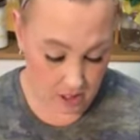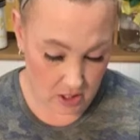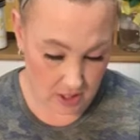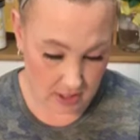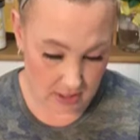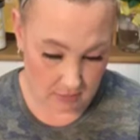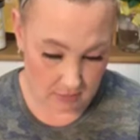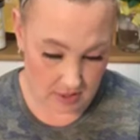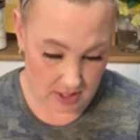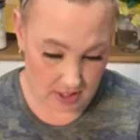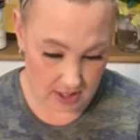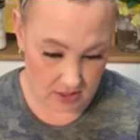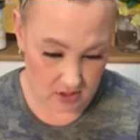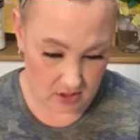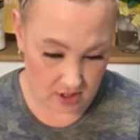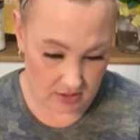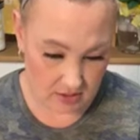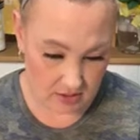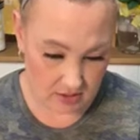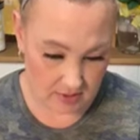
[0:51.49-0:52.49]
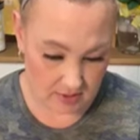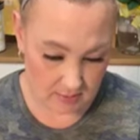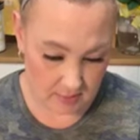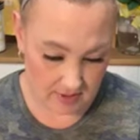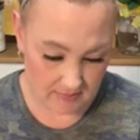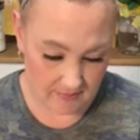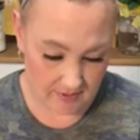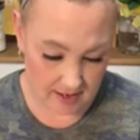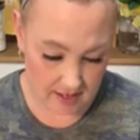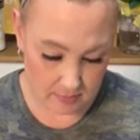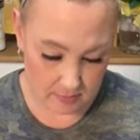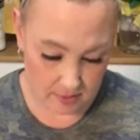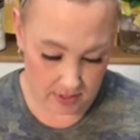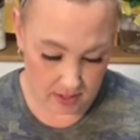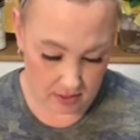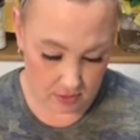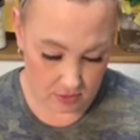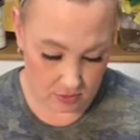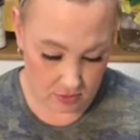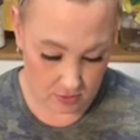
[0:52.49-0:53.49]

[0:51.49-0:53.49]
All right, let me share this to my VIP